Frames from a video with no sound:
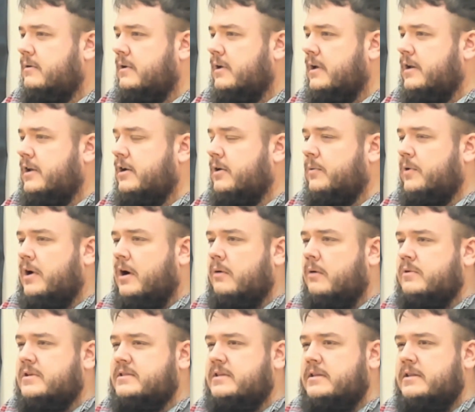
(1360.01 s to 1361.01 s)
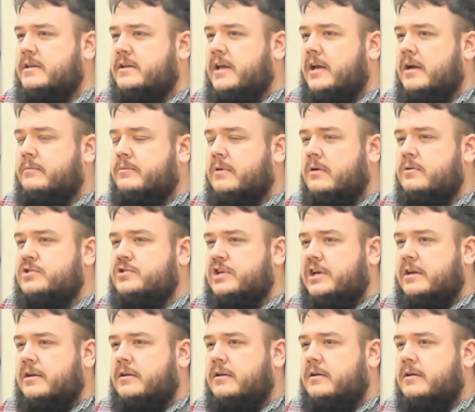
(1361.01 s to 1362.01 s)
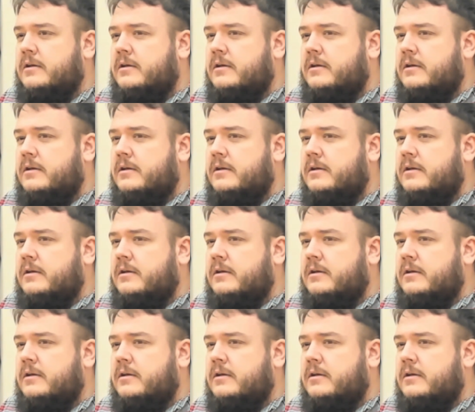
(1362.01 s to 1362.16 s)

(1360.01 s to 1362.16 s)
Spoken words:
And here we are, we see the day approaching.